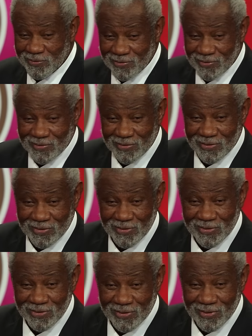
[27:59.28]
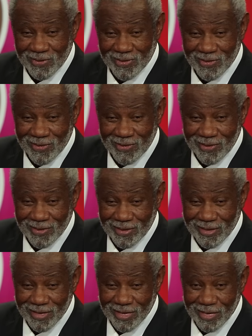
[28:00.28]

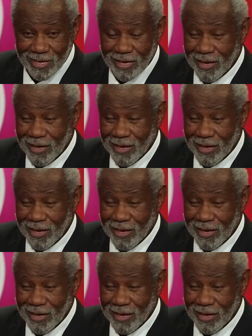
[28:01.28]
(silence)